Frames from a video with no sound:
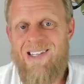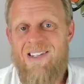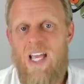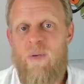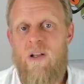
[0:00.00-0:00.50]
the
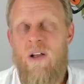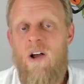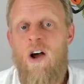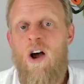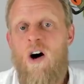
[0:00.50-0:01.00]
segment
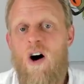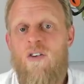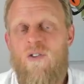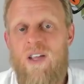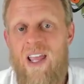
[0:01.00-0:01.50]

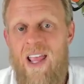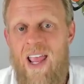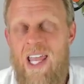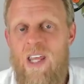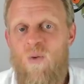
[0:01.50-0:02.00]
offering
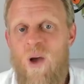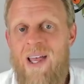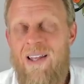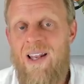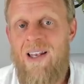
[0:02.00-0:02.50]
anywhere